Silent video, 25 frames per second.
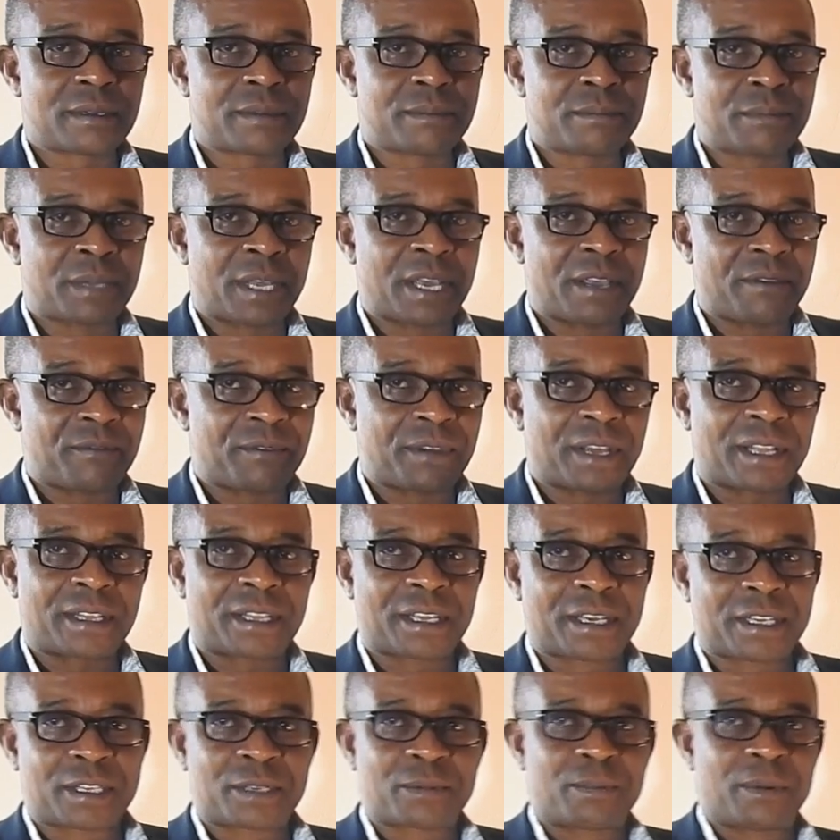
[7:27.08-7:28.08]
behavior
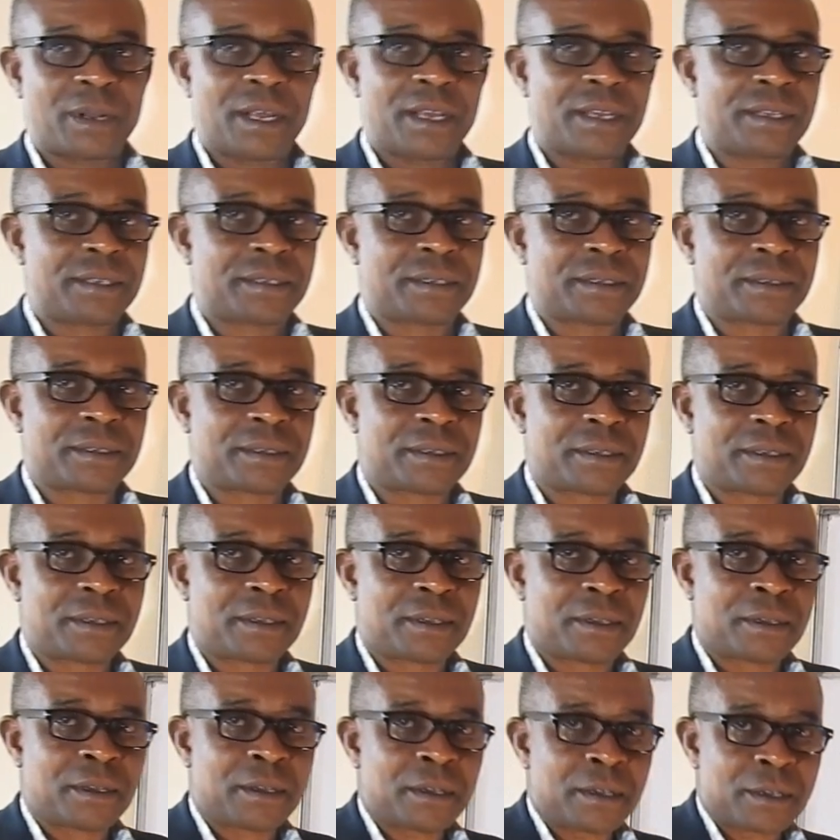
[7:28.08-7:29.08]
takes place.
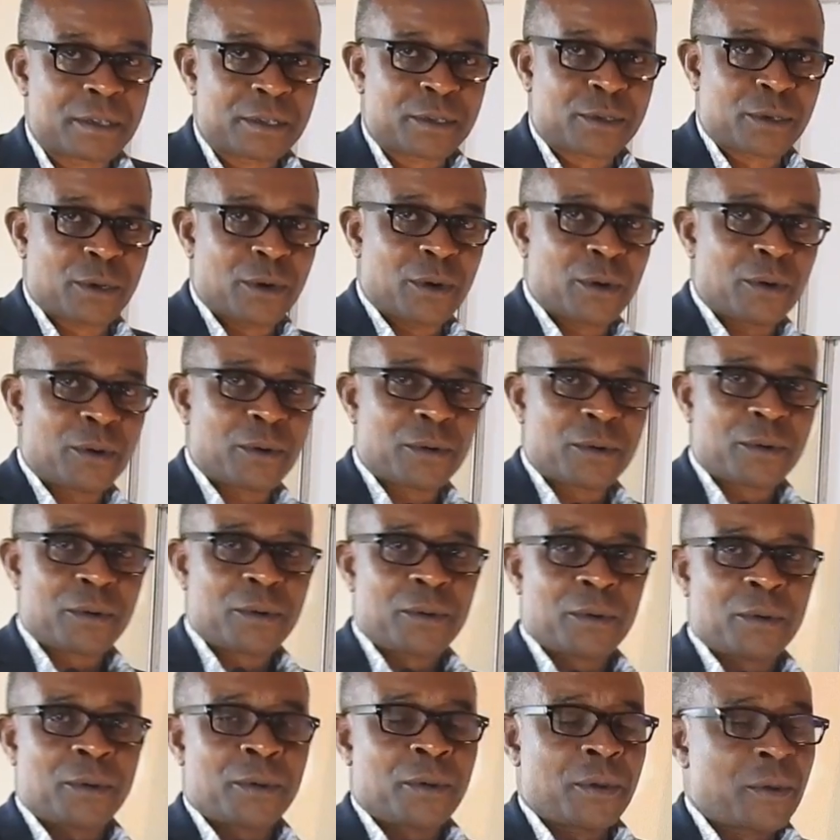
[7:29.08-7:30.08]
So,
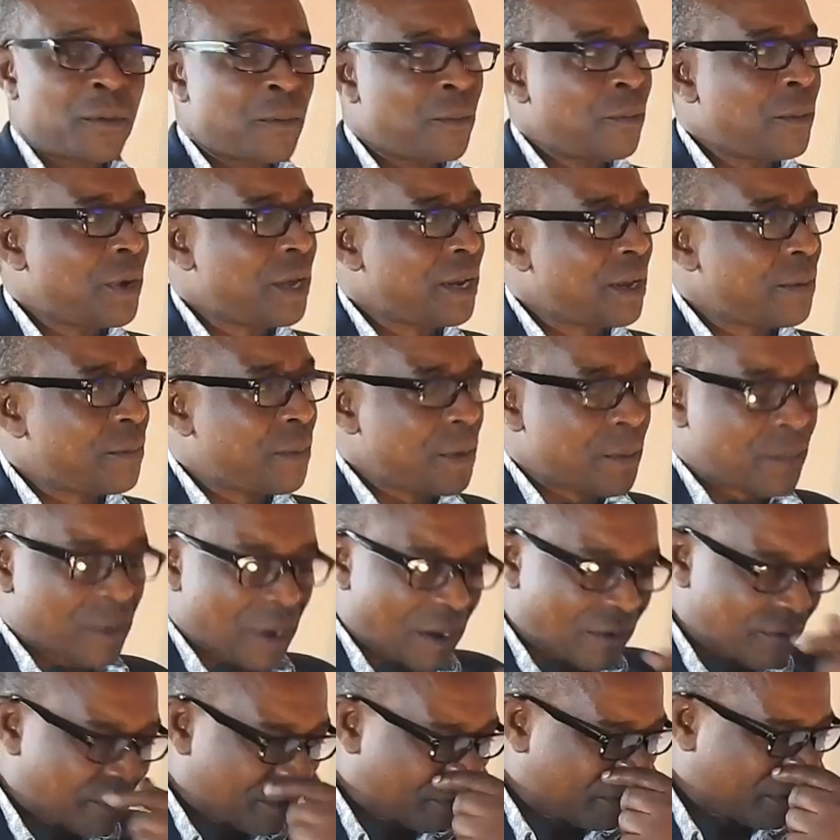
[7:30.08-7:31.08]
many people
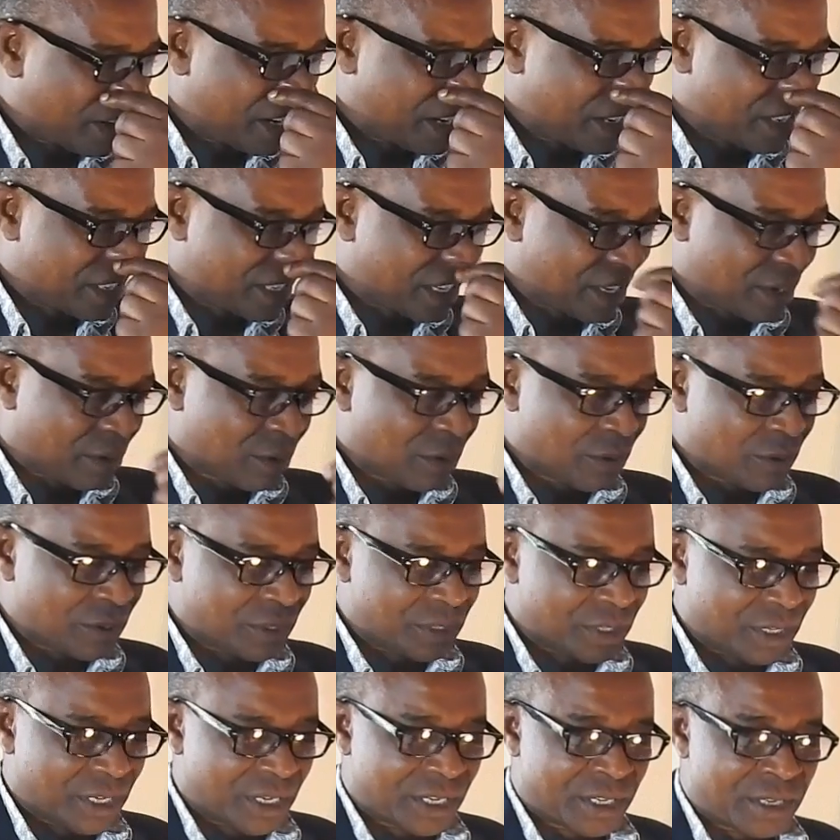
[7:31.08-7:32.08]
have defined
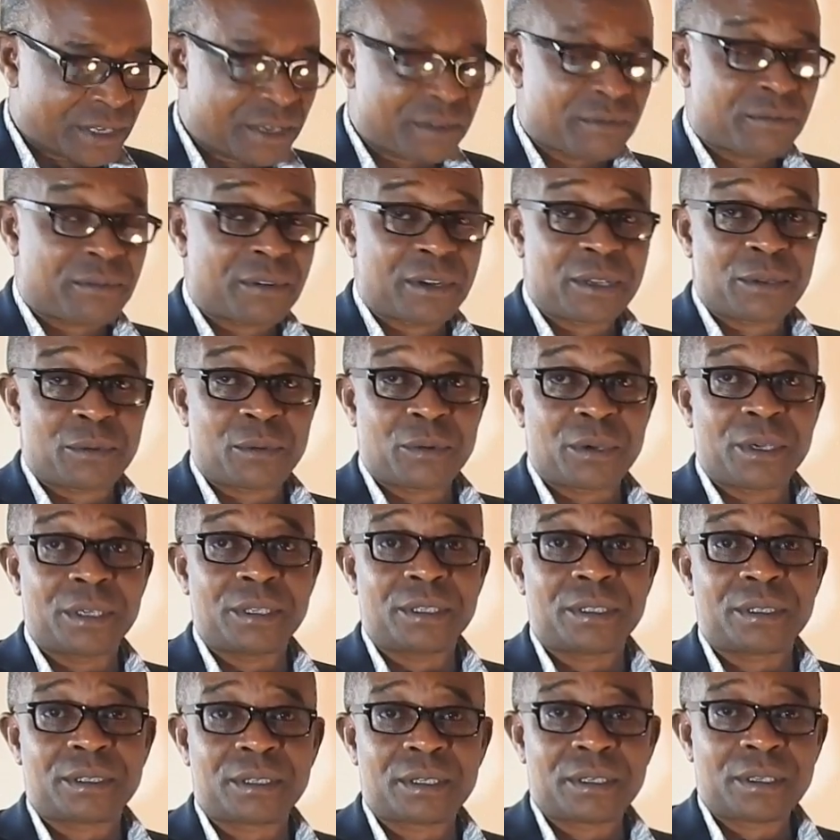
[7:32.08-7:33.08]
psychology in different
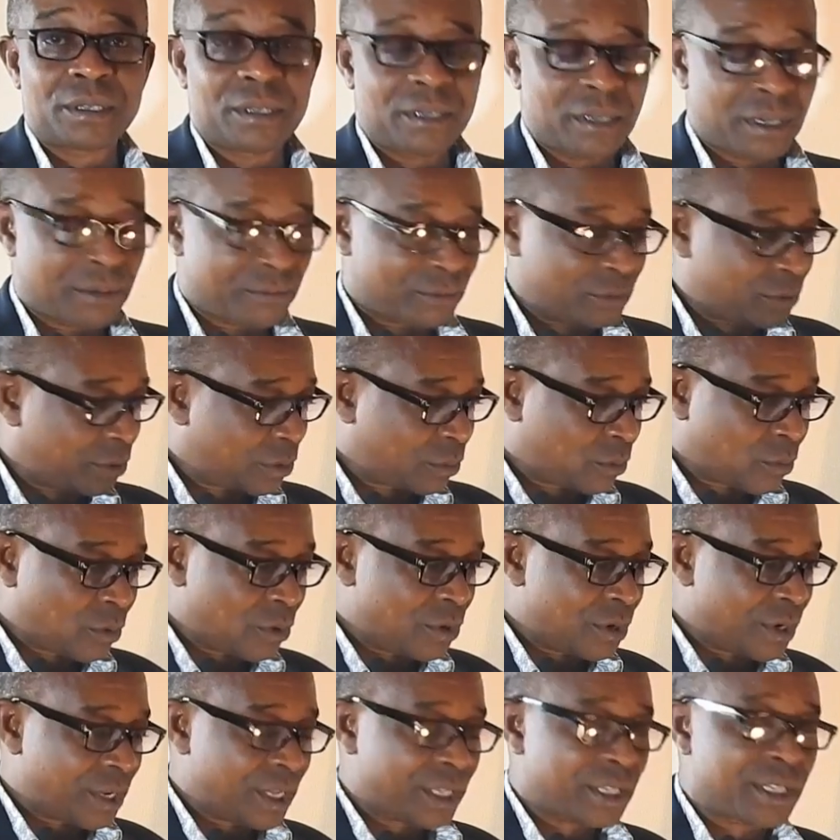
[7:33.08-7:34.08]
ways. They have
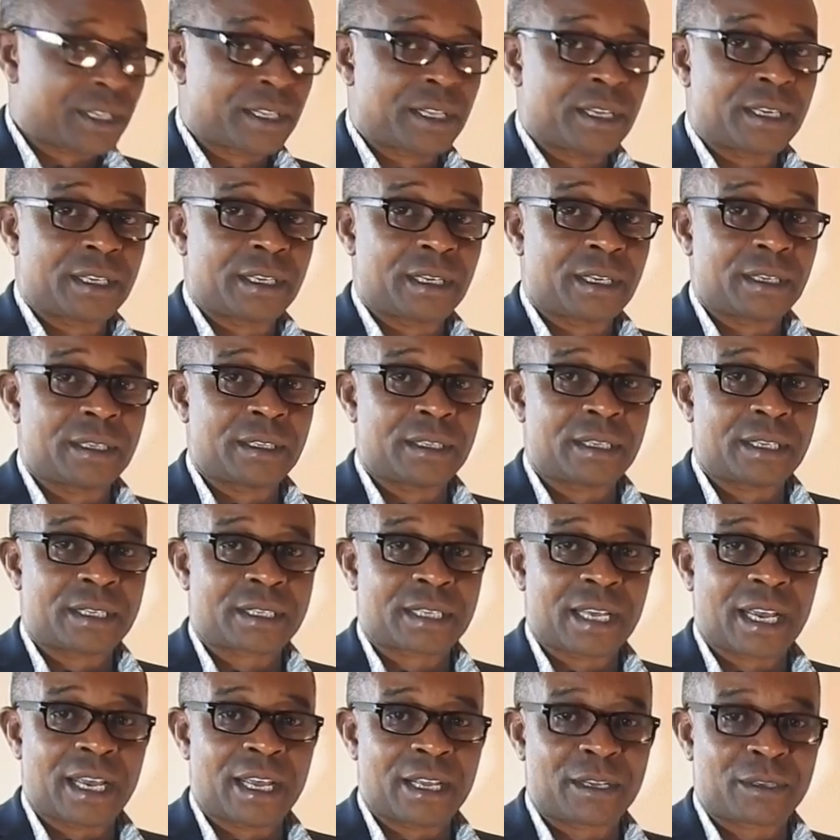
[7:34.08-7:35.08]
called it the
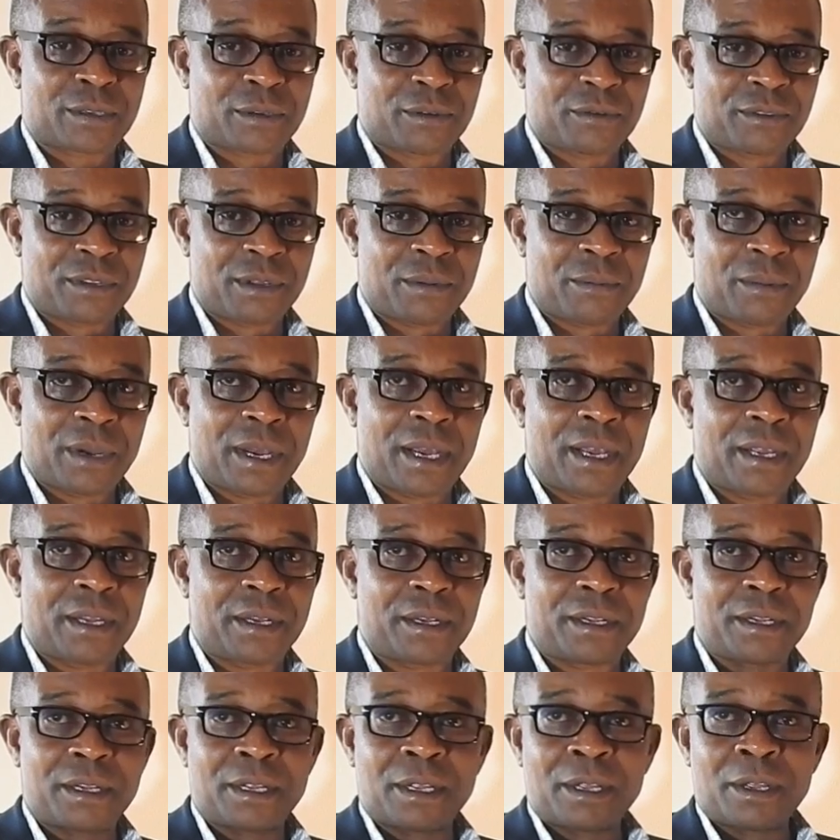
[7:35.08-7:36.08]
science of the
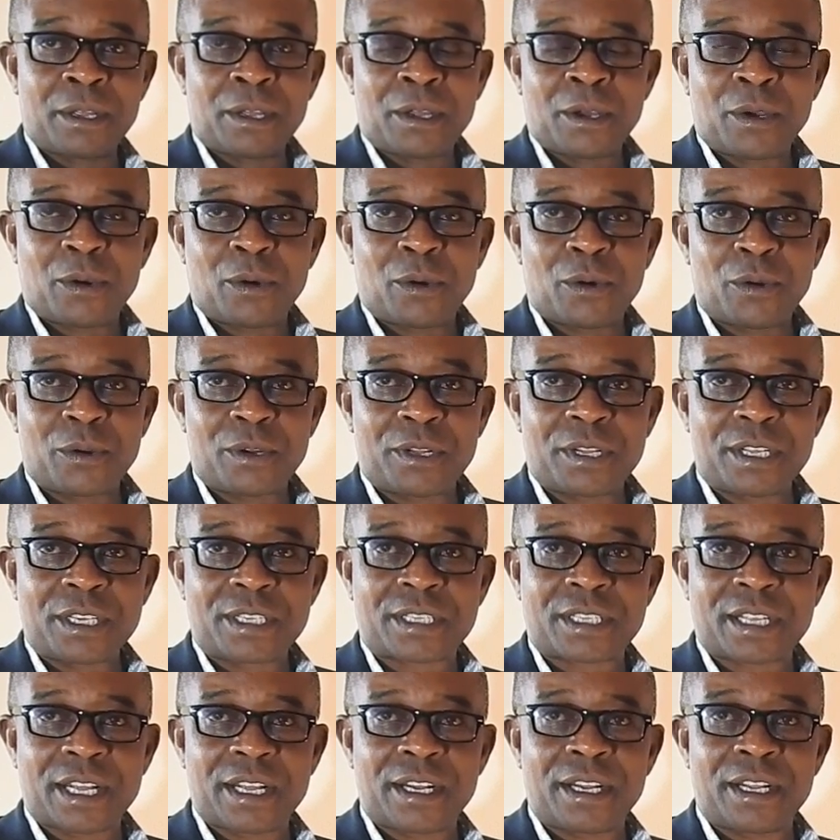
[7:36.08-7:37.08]
mind or the
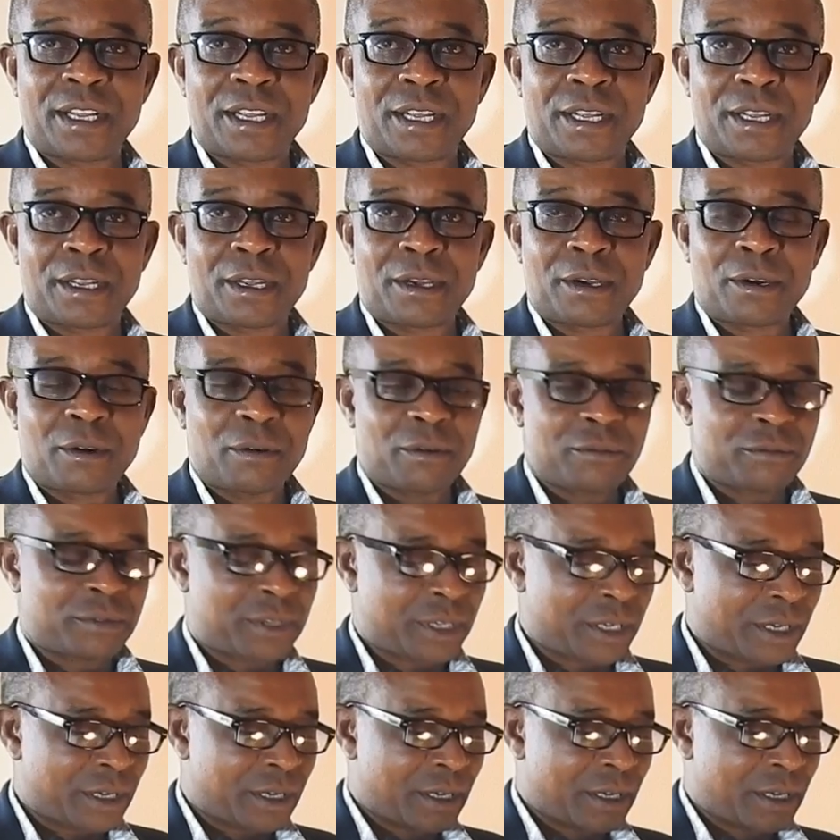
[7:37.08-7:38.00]
study of